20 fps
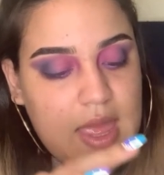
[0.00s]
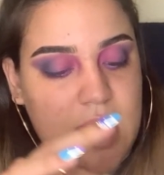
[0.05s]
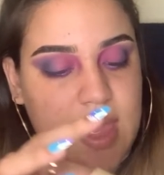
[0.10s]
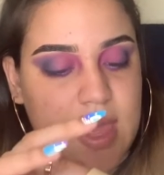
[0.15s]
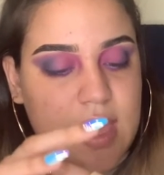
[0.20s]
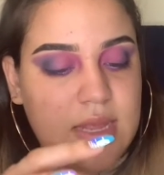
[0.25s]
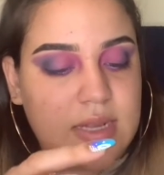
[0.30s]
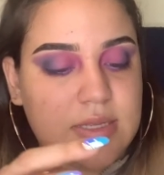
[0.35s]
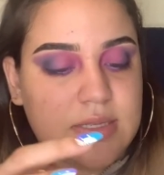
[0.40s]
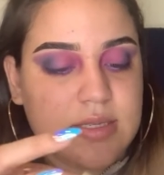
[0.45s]

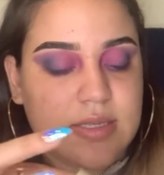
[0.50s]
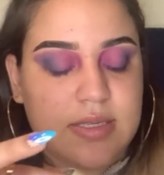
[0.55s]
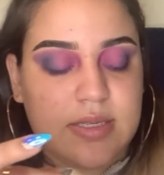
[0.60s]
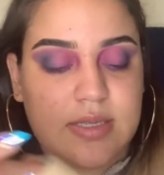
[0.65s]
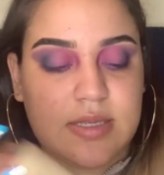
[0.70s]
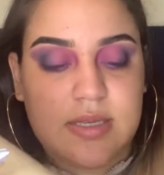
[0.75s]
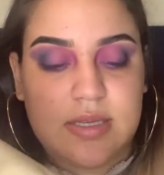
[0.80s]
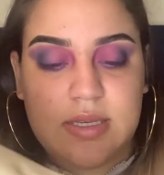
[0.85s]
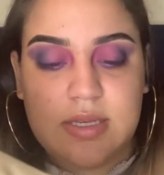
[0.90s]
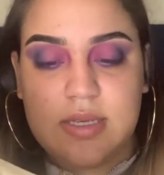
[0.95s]
And
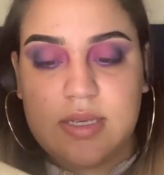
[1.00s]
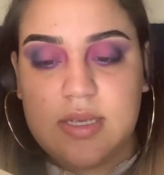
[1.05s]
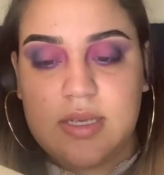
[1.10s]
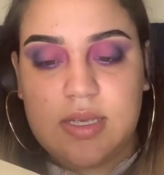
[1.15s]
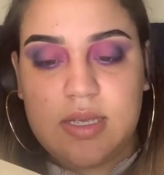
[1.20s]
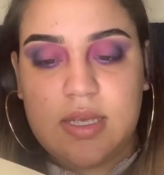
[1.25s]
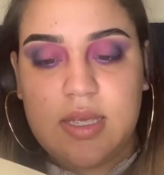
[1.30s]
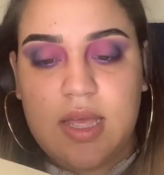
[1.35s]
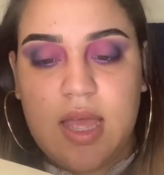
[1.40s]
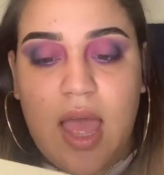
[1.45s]

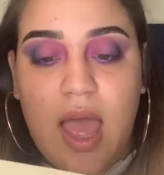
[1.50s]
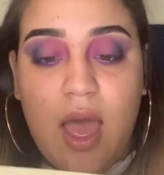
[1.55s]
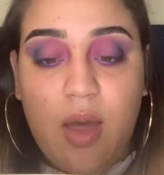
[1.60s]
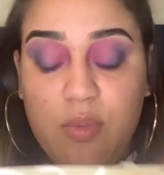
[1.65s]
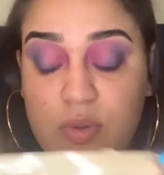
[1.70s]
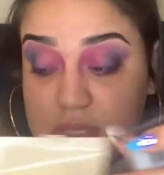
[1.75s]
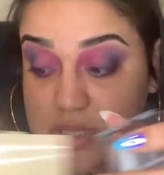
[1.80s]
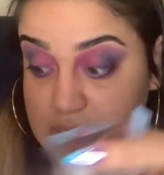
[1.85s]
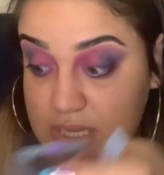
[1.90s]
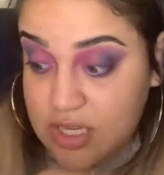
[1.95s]
I
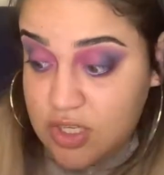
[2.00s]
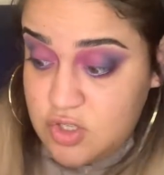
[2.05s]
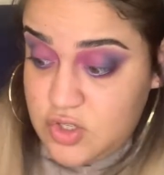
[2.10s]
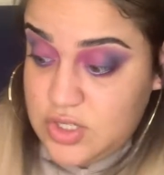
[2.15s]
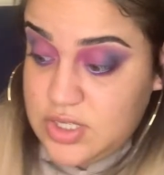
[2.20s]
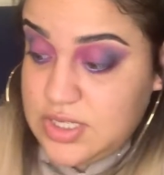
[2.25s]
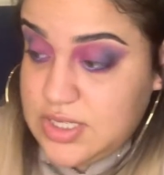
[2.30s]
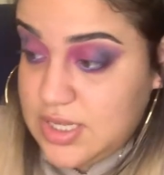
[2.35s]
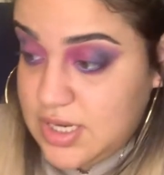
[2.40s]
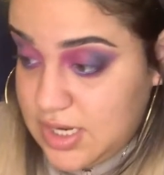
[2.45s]
was
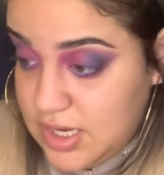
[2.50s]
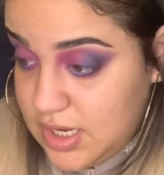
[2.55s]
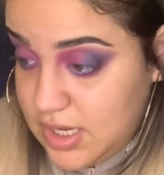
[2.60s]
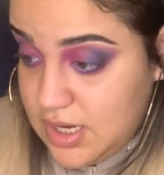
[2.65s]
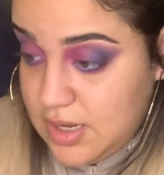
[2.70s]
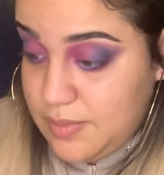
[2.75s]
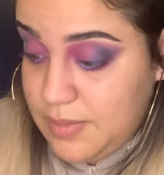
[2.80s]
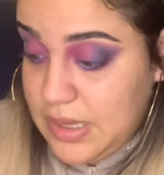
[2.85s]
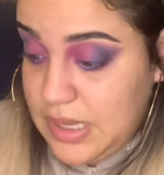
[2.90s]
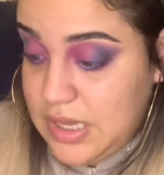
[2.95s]
interested
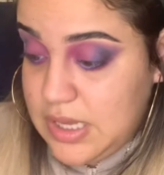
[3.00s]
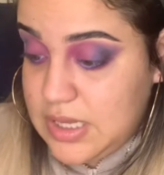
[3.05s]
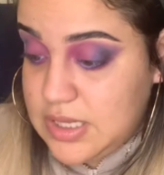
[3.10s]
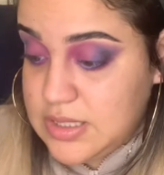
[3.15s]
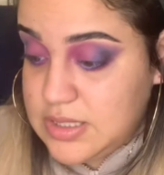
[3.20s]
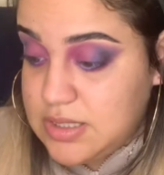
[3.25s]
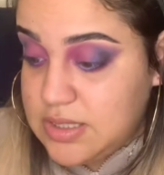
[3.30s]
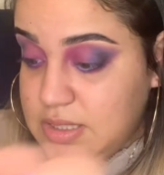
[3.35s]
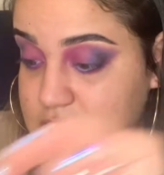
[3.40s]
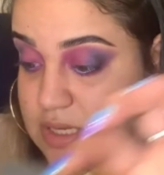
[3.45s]
in it
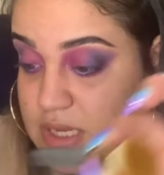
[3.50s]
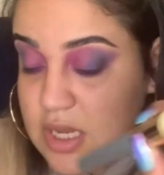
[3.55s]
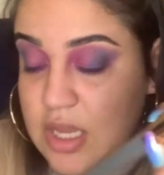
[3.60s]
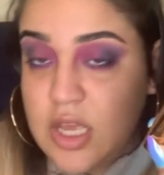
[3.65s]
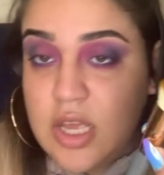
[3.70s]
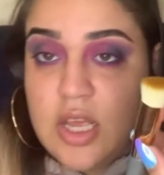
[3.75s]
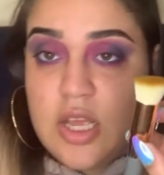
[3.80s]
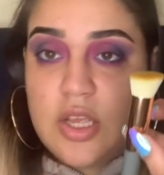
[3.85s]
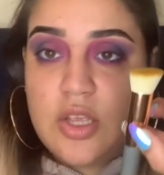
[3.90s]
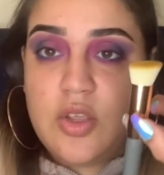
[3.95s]
because
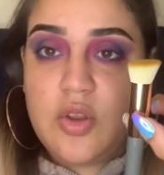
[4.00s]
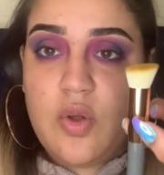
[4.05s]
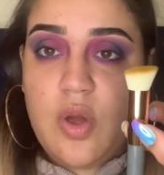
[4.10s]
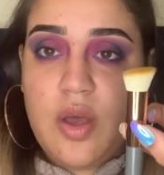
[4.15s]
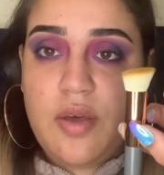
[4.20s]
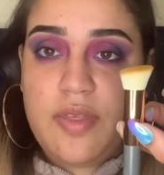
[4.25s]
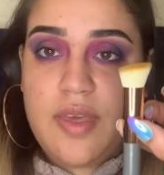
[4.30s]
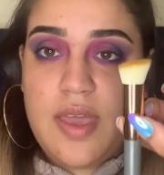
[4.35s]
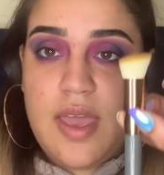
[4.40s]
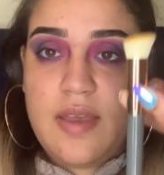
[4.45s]
you know
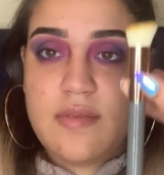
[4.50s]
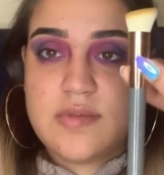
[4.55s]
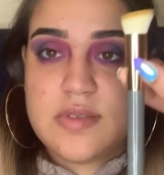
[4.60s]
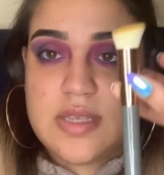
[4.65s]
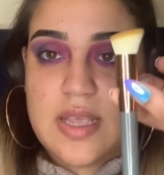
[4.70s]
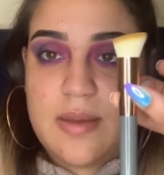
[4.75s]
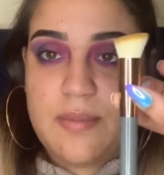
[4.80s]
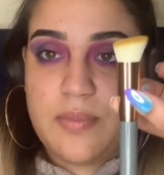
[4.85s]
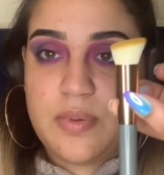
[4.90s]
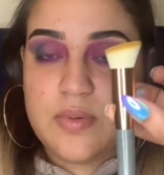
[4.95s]
how they have
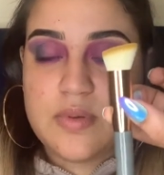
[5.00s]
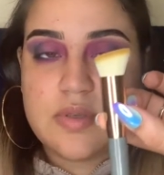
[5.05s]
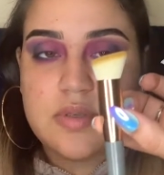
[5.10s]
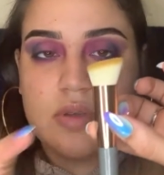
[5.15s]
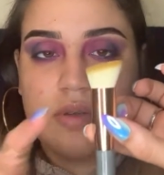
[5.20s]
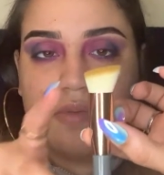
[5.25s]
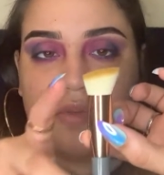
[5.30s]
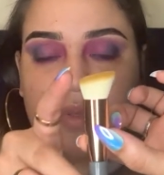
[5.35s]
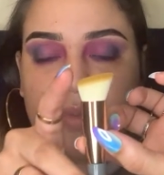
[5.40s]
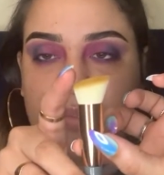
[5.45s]
samples
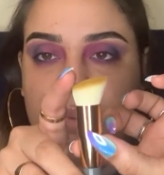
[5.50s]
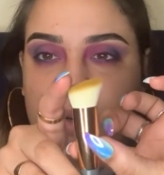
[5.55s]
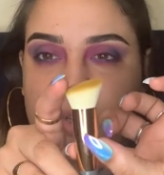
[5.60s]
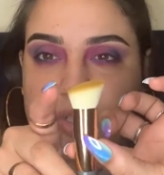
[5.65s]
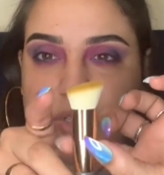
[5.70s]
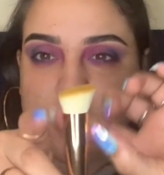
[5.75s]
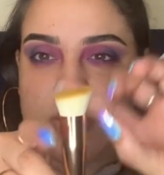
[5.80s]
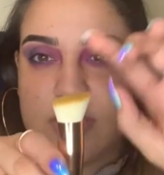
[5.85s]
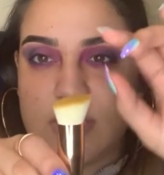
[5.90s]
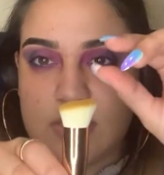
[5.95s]
of the
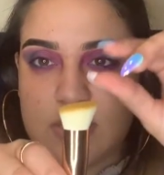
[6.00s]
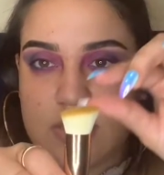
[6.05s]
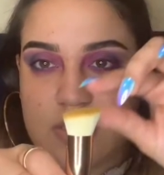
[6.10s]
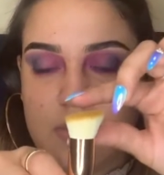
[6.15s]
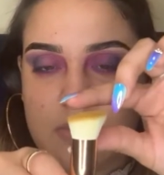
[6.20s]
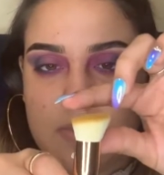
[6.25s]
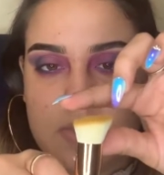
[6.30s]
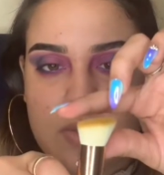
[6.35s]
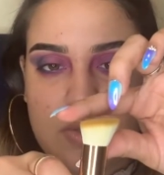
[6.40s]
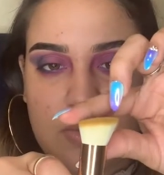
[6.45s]
brushes in
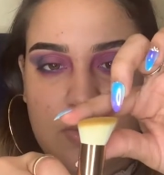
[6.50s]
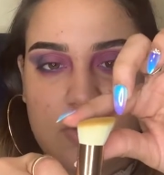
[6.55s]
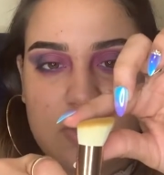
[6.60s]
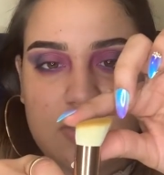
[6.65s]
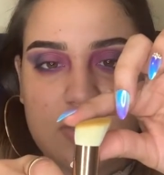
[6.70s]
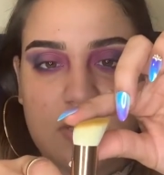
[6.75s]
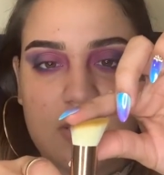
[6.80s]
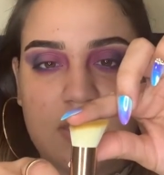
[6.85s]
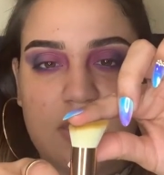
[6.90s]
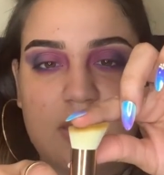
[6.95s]
some
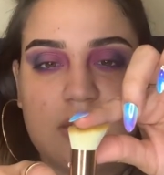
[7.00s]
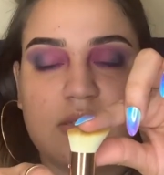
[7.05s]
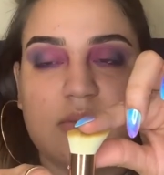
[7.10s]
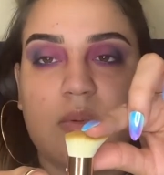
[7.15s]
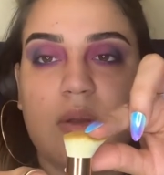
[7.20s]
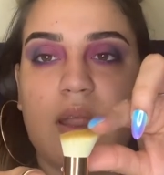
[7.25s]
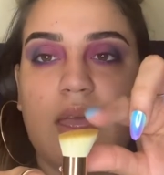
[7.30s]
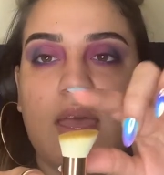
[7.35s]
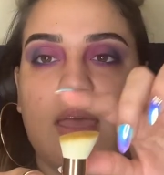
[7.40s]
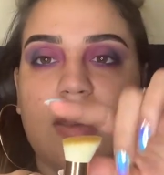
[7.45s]
stores? This
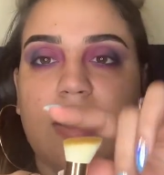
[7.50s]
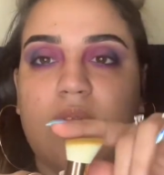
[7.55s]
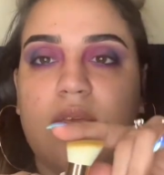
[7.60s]
one had.